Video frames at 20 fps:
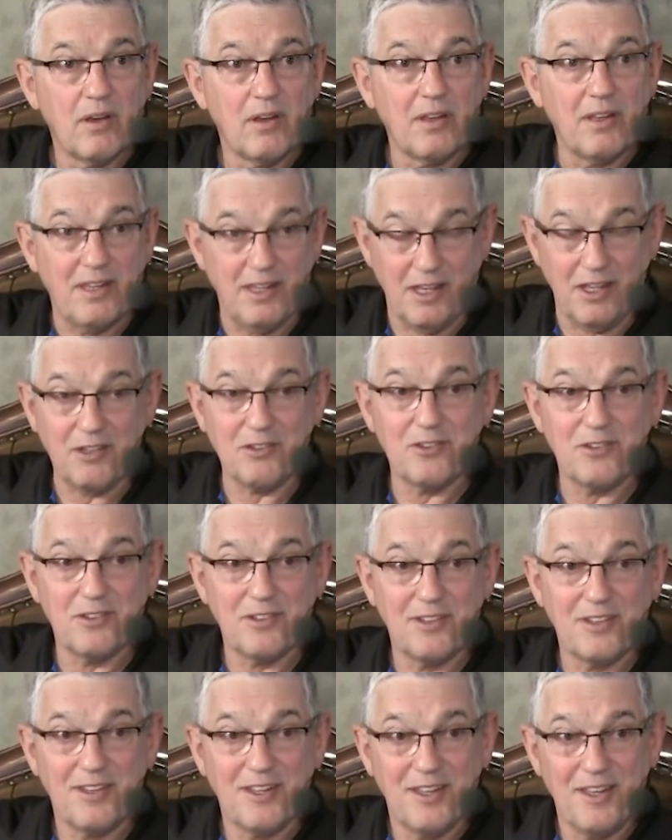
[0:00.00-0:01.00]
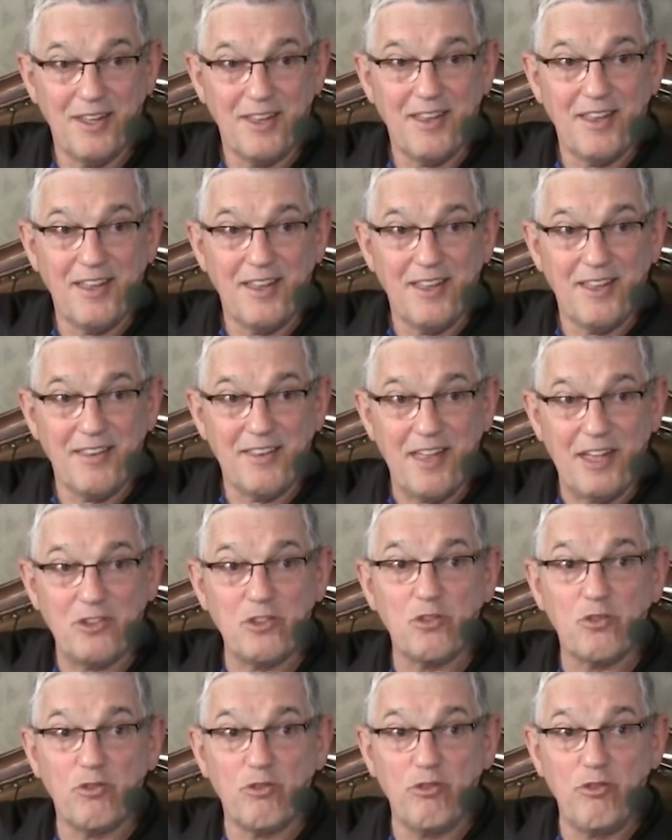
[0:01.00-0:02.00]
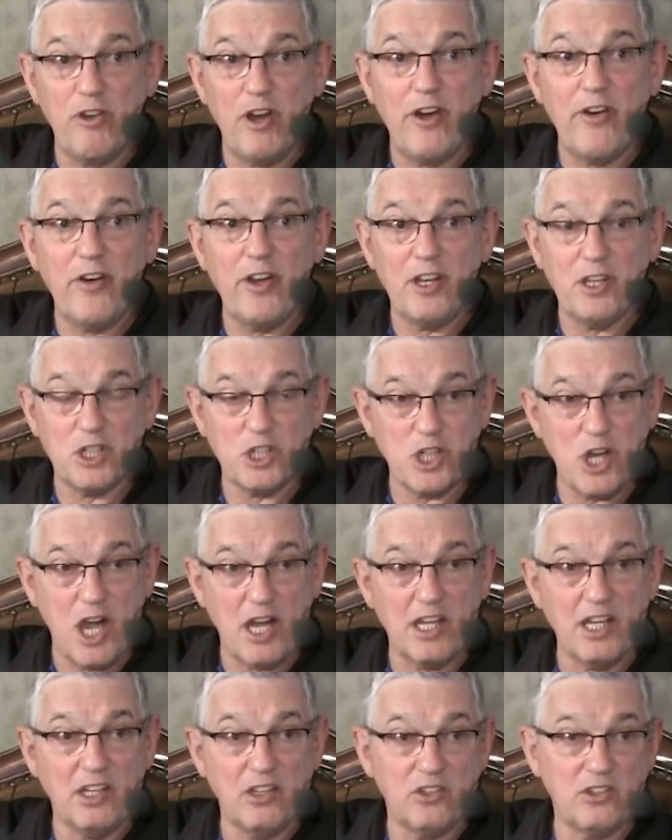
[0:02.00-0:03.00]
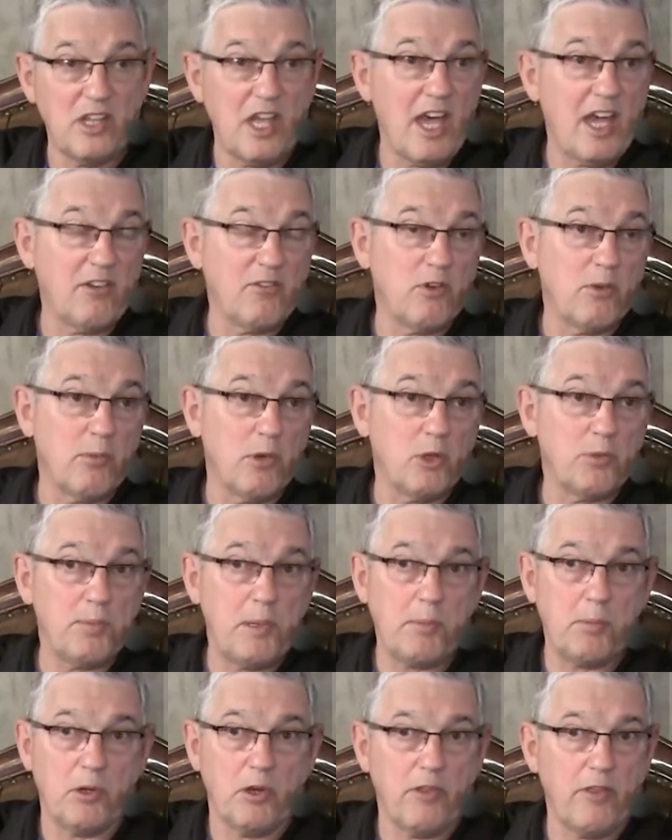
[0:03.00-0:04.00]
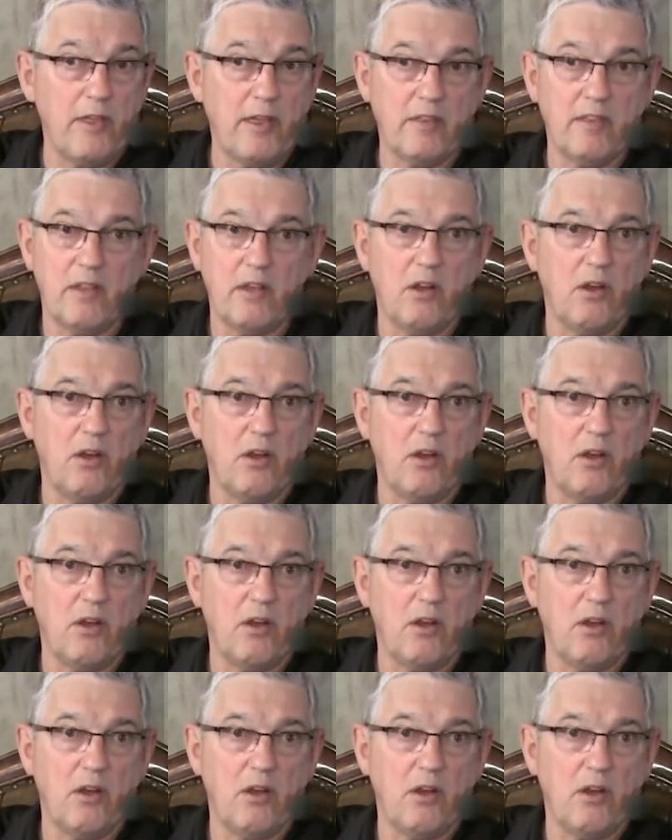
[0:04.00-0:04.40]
Yes. That's very a shocking stat for most people to think that,